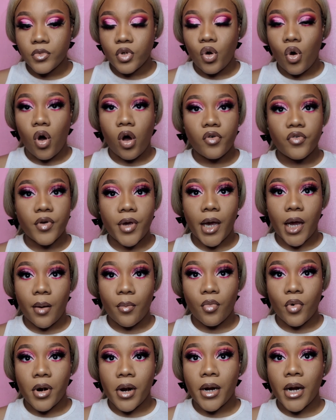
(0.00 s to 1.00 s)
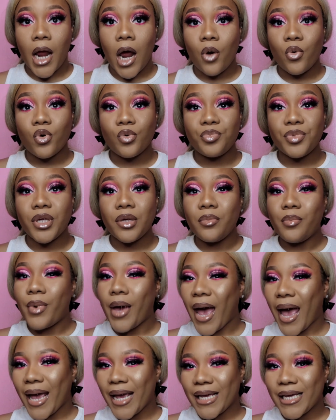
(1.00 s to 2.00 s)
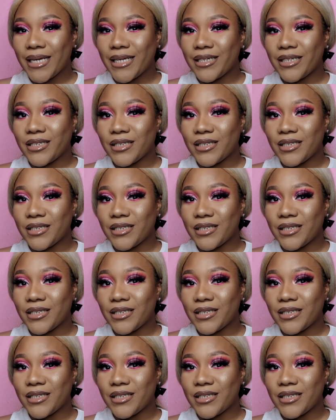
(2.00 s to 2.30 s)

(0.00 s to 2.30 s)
off camera, and I will be back